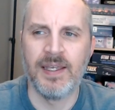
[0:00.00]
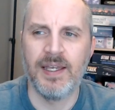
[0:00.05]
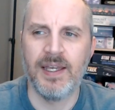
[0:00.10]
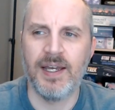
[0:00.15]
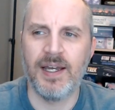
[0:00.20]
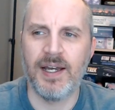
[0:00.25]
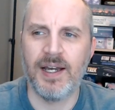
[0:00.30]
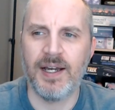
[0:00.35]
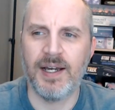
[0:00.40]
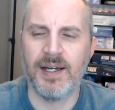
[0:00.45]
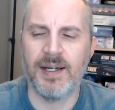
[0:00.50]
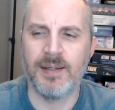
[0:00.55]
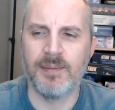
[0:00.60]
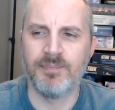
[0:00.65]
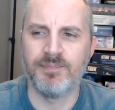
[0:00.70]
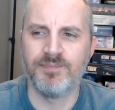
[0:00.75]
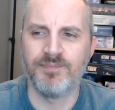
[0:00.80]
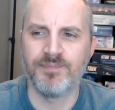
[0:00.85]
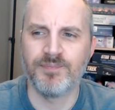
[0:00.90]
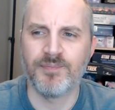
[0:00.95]

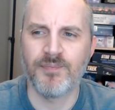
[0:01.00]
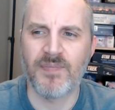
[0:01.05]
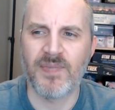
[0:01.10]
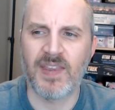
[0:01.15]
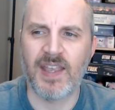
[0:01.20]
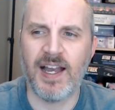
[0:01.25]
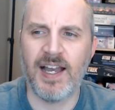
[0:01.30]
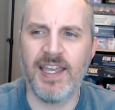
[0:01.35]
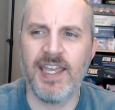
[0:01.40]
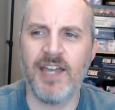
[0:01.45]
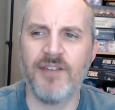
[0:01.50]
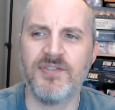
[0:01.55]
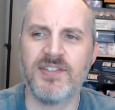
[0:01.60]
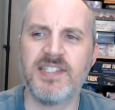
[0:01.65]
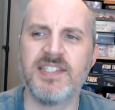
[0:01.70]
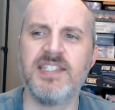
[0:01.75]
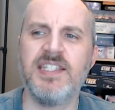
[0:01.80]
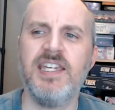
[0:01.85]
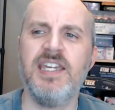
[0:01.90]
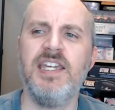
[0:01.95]
I have
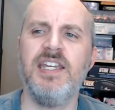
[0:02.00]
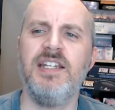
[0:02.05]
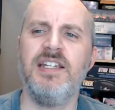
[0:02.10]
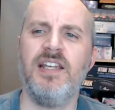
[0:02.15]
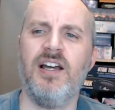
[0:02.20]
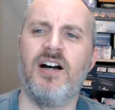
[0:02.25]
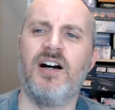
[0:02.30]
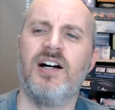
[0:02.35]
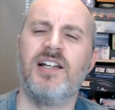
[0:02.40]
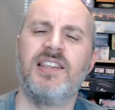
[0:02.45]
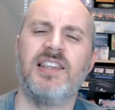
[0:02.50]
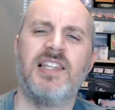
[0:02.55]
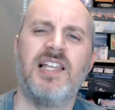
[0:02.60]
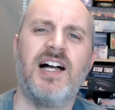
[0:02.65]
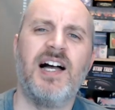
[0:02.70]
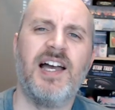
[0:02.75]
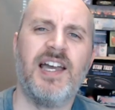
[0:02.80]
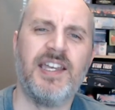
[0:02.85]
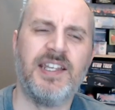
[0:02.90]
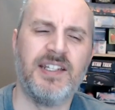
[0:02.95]
seen
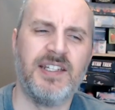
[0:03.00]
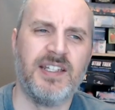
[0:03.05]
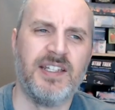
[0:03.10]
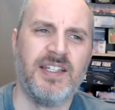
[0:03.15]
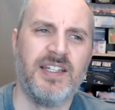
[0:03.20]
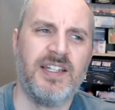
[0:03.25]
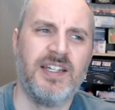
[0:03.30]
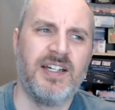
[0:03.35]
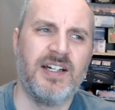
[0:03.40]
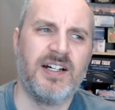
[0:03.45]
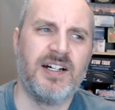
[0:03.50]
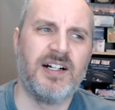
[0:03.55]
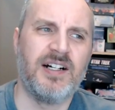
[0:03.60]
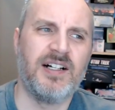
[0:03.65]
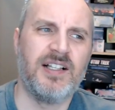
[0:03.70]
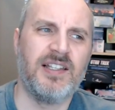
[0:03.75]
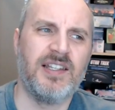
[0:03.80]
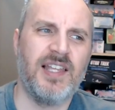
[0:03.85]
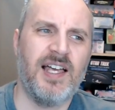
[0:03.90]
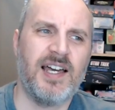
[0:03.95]
online
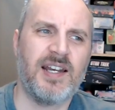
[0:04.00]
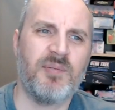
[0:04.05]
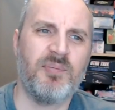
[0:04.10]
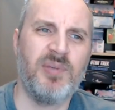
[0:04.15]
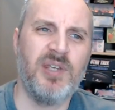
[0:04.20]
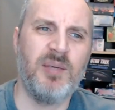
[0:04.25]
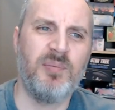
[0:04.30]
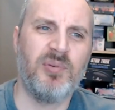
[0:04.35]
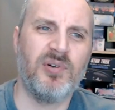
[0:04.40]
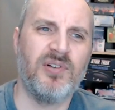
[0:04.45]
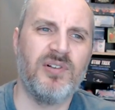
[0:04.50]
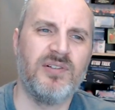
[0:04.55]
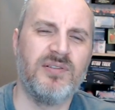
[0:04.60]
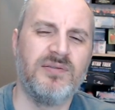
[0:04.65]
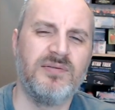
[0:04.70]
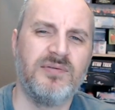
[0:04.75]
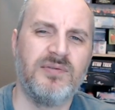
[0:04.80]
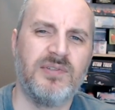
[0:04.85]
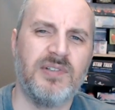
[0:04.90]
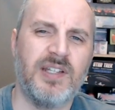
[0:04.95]
a lot of people,
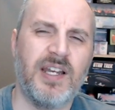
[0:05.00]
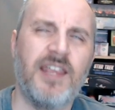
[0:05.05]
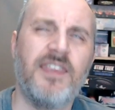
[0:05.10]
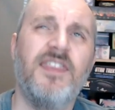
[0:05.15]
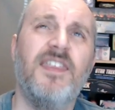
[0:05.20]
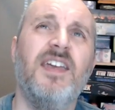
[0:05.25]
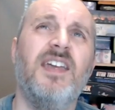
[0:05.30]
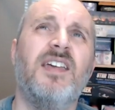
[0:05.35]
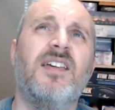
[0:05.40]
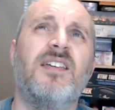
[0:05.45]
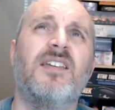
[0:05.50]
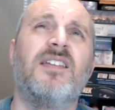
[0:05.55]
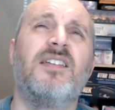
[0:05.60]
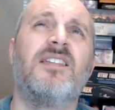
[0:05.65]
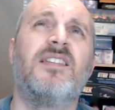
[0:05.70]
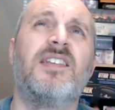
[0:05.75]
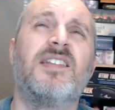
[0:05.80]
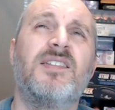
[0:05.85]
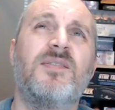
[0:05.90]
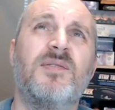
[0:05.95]
and I think
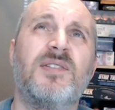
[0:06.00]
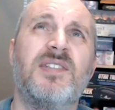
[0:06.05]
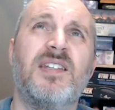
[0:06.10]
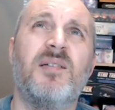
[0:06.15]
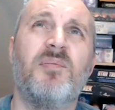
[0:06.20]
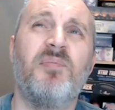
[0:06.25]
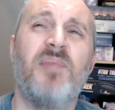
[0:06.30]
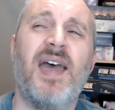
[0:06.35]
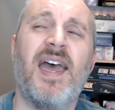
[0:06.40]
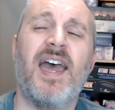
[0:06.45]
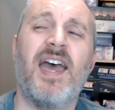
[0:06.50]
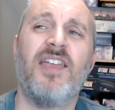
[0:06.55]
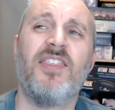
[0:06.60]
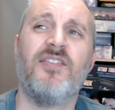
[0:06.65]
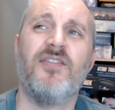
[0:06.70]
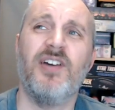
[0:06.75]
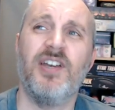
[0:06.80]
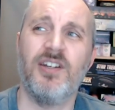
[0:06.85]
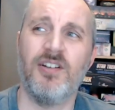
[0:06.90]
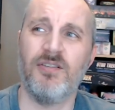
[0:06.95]
this was in a
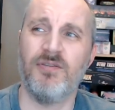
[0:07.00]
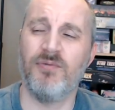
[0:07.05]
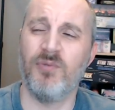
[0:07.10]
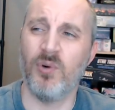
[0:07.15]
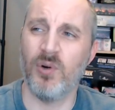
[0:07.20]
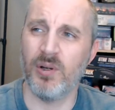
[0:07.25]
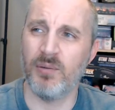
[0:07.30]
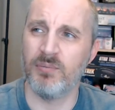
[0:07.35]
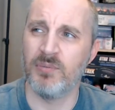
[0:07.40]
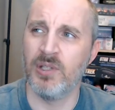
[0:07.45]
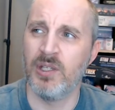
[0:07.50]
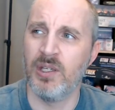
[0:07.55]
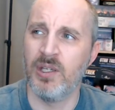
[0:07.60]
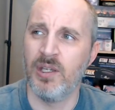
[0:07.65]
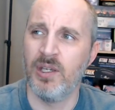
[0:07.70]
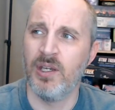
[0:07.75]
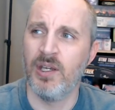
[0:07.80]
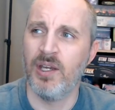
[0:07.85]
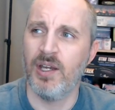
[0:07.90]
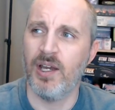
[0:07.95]
Pathfinder forum,
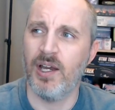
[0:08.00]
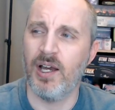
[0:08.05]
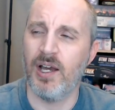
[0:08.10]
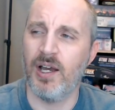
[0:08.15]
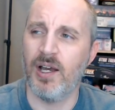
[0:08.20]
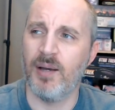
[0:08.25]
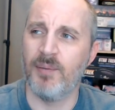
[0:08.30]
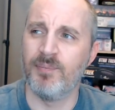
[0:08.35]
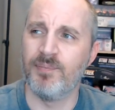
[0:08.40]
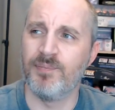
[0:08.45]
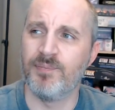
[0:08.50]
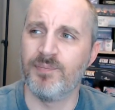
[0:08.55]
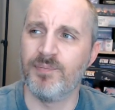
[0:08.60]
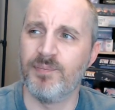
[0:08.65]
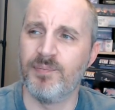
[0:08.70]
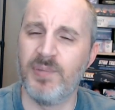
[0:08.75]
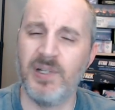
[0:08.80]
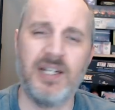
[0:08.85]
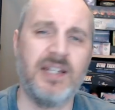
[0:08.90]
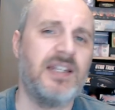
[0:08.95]

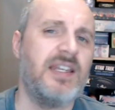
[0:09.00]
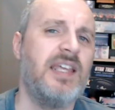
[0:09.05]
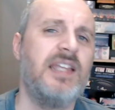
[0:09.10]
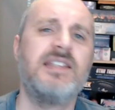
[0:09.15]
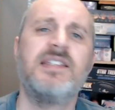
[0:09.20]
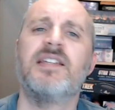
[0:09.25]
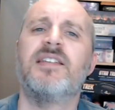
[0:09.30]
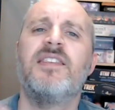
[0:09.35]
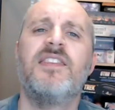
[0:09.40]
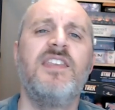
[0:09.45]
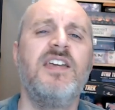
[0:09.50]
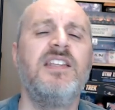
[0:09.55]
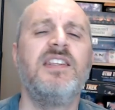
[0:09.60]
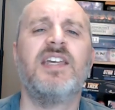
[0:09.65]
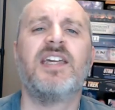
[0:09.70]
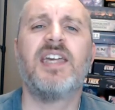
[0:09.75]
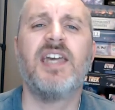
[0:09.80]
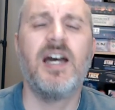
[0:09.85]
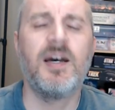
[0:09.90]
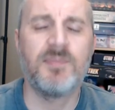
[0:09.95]
but it's a thing
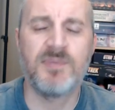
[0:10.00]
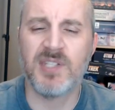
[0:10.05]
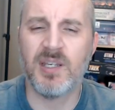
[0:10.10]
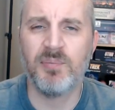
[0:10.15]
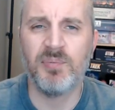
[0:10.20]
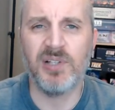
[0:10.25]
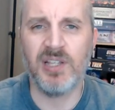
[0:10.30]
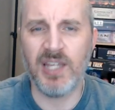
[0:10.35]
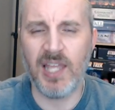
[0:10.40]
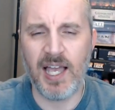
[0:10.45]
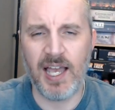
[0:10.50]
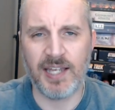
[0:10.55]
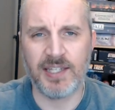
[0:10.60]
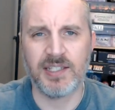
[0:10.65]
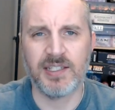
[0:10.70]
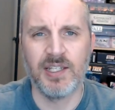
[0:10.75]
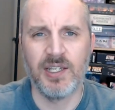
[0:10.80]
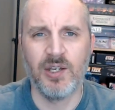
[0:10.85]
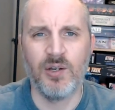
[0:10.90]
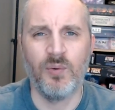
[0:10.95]
that comes up a
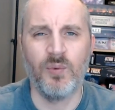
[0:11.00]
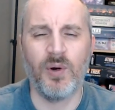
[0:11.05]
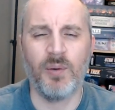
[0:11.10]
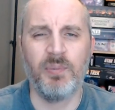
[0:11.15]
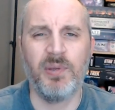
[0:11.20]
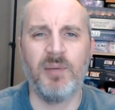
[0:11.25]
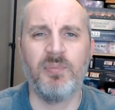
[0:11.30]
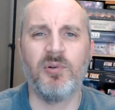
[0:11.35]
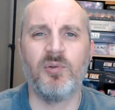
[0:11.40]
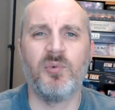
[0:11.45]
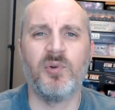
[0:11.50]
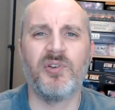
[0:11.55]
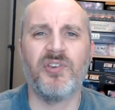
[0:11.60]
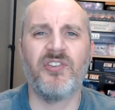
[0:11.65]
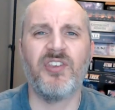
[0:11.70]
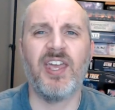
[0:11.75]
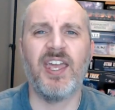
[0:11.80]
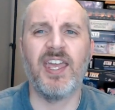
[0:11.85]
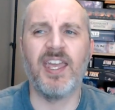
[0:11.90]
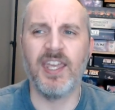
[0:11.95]
lot, where people will
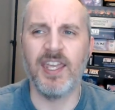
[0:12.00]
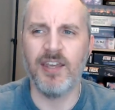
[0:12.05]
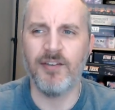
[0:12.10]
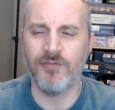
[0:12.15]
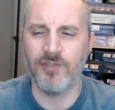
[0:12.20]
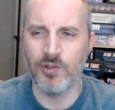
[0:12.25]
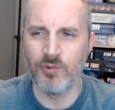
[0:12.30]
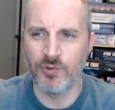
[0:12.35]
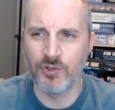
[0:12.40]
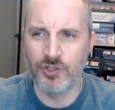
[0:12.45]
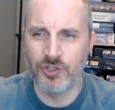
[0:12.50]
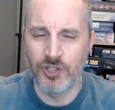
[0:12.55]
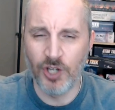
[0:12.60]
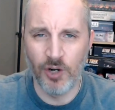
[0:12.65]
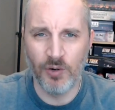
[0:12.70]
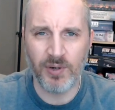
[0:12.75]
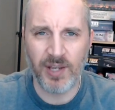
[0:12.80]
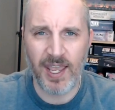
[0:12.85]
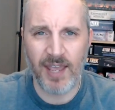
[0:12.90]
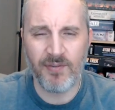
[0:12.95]
say, if you
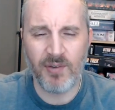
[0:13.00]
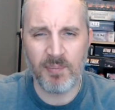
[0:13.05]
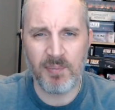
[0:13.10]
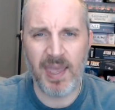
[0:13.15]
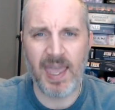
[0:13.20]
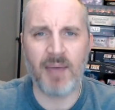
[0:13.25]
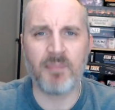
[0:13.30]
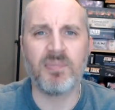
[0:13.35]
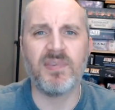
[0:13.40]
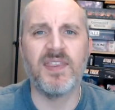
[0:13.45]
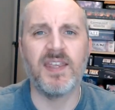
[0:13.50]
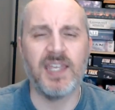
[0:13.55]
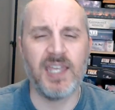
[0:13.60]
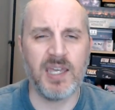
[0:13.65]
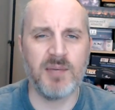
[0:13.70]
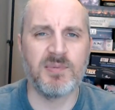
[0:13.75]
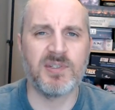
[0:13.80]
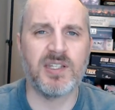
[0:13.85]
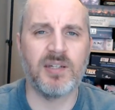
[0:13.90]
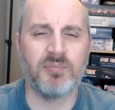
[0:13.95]
don't have a map, the
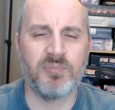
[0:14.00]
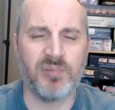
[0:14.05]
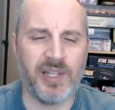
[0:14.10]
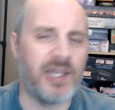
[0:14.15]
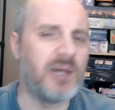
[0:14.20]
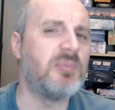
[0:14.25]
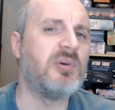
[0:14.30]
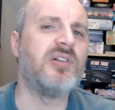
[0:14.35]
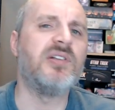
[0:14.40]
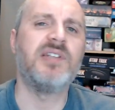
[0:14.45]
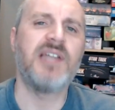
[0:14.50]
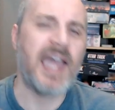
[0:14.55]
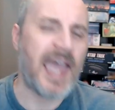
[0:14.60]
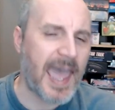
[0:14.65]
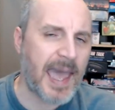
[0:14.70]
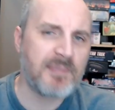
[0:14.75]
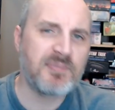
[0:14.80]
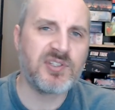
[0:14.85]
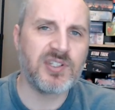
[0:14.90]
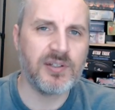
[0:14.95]
game is unplayable.
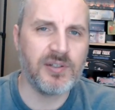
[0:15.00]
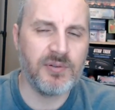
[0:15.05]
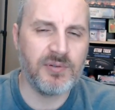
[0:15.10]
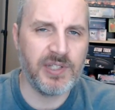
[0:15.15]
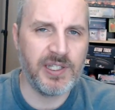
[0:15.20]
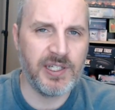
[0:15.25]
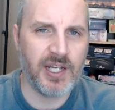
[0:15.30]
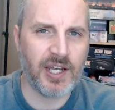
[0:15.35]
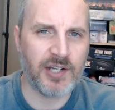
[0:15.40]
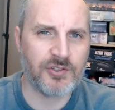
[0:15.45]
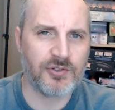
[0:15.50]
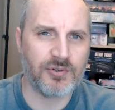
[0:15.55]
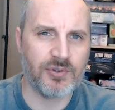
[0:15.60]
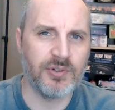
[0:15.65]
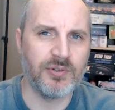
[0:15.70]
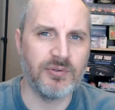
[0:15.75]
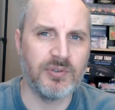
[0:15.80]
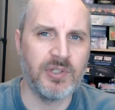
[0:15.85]
Absolutely not true.